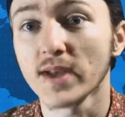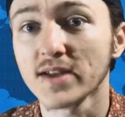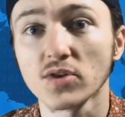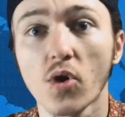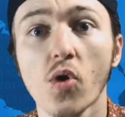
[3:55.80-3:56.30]

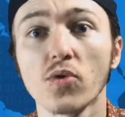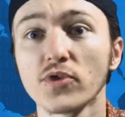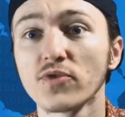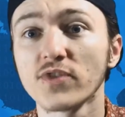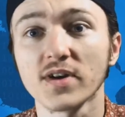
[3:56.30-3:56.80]
that's a whole
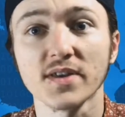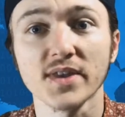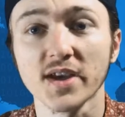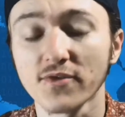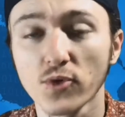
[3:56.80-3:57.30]
new fucking
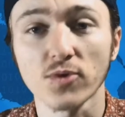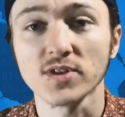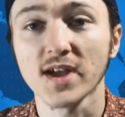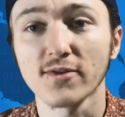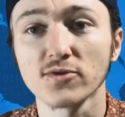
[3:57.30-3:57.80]
thing. Of
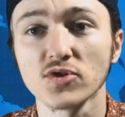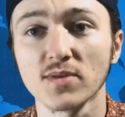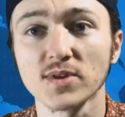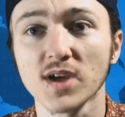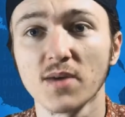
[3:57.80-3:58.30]
course, Donald
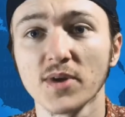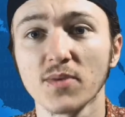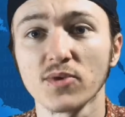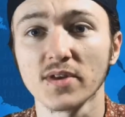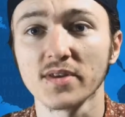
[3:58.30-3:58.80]
Trump's coming
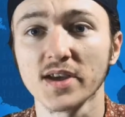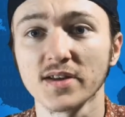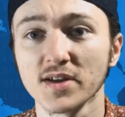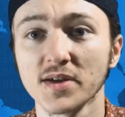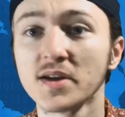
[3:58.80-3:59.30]
up with a
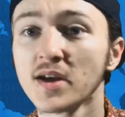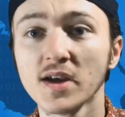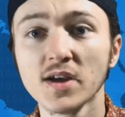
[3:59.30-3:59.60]
thing to